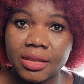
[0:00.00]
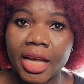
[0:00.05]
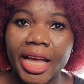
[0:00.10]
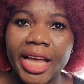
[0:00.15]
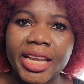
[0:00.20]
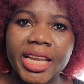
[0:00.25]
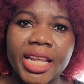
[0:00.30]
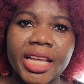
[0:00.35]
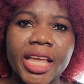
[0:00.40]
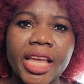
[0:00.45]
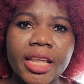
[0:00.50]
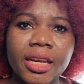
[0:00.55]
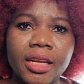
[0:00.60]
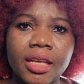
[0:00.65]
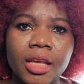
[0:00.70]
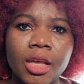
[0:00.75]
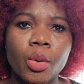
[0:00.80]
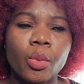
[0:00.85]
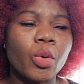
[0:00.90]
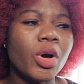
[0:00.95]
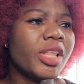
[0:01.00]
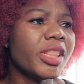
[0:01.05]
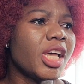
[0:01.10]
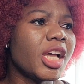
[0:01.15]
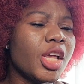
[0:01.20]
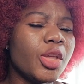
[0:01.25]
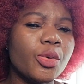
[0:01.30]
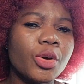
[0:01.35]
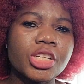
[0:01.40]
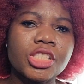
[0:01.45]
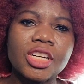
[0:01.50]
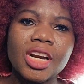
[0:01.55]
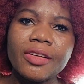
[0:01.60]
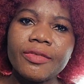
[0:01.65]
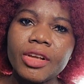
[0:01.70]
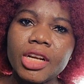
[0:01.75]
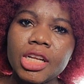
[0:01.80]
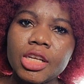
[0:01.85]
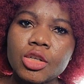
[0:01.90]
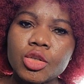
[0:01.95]
And again, whether you are
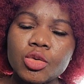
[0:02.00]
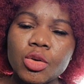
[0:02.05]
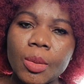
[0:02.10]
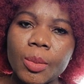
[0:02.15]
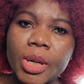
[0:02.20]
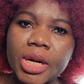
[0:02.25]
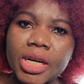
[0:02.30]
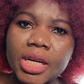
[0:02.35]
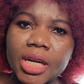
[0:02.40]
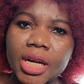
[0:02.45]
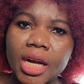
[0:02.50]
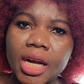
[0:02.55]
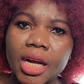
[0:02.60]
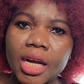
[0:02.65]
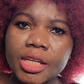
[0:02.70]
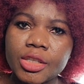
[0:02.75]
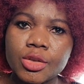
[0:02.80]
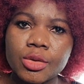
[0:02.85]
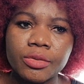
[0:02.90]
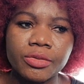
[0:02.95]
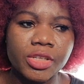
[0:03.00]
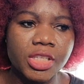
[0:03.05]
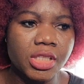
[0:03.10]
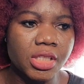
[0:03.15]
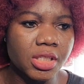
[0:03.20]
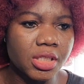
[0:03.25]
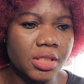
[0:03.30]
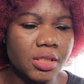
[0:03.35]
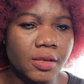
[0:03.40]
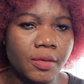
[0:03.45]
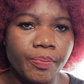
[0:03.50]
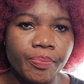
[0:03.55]
traveling to America to visit,